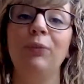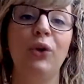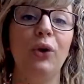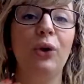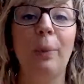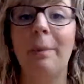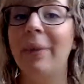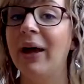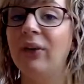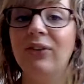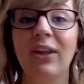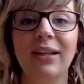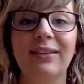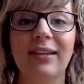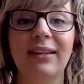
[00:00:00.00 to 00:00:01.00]
You can
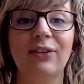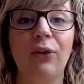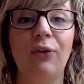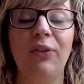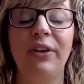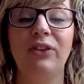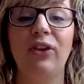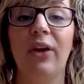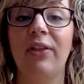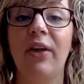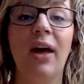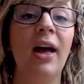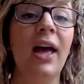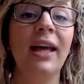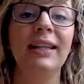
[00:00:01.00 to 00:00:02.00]
bounce ideas off each
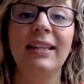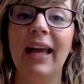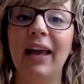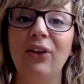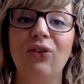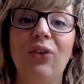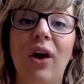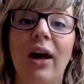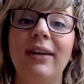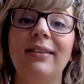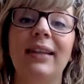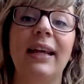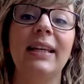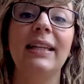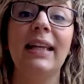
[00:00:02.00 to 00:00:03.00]
other, get advice
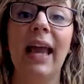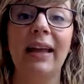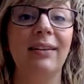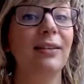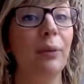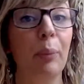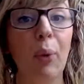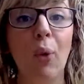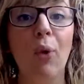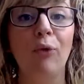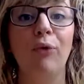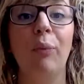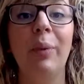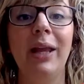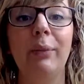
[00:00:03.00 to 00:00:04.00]
and get
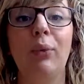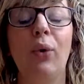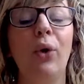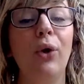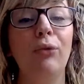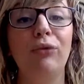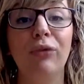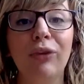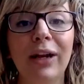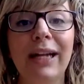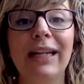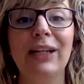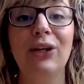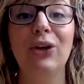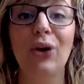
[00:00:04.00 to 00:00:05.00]
support from people who
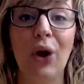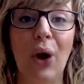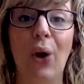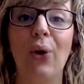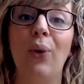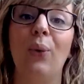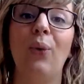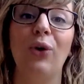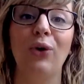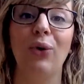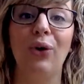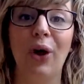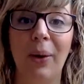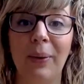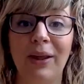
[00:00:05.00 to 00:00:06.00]
really know what you're
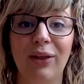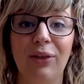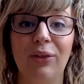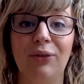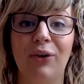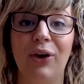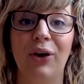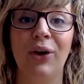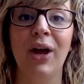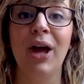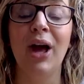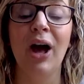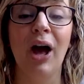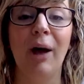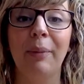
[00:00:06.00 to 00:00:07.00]
going through.
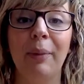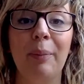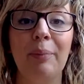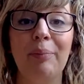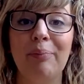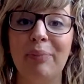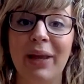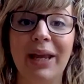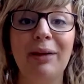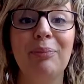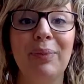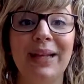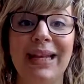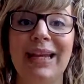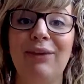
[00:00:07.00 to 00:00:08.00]
I'm a big
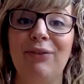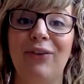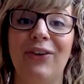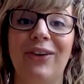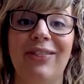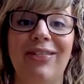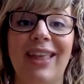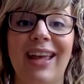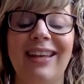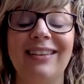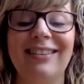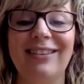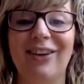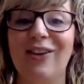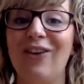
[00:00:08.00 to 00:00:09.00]
believer in this,
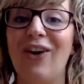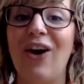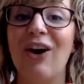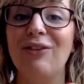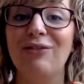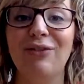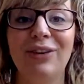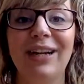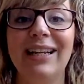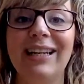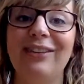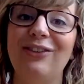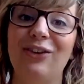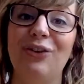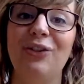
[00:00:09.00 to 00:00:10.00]
so I
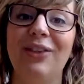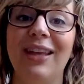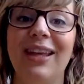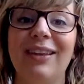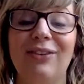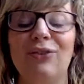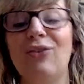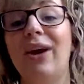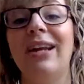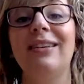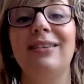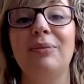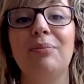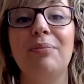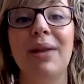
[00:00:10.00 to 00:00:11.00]
really do think it's
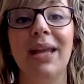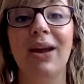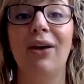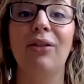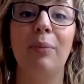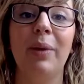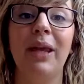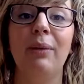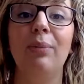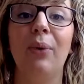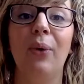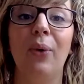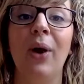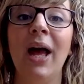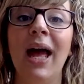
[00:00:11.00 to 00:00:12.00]
great to meet other
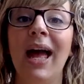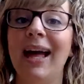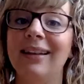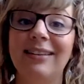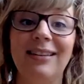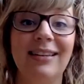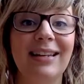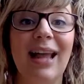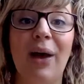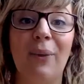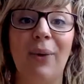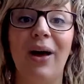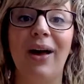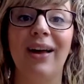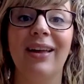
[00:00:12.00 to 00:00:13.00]
people and to
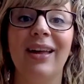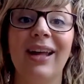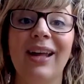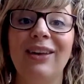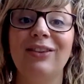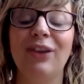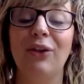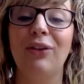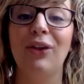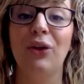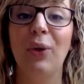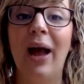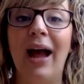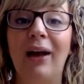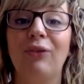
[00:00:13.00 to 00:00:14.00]
network so that you
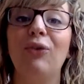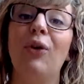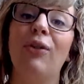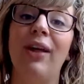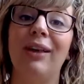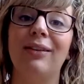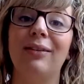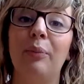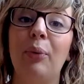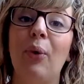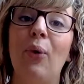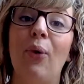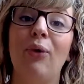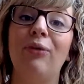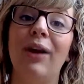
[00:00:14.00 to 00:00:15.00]
have got that
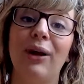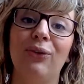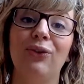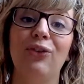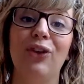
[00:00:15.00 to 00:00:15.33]
support around